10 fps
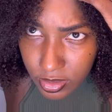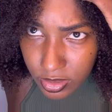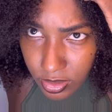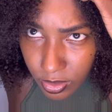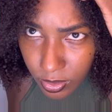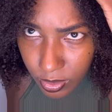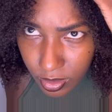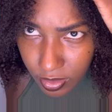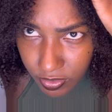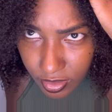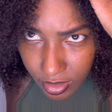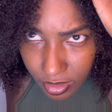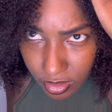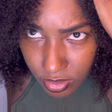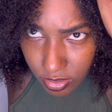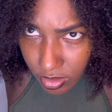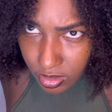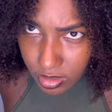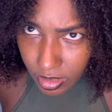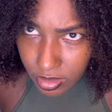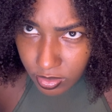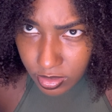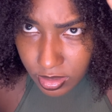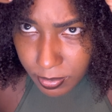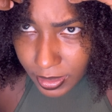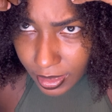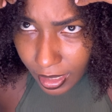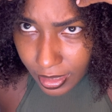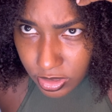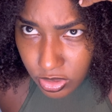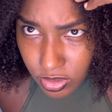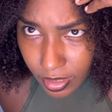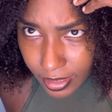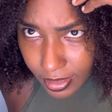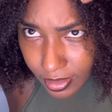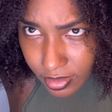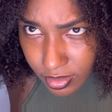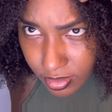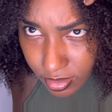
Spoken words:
So if you can look, it's kind of going to be a triangle.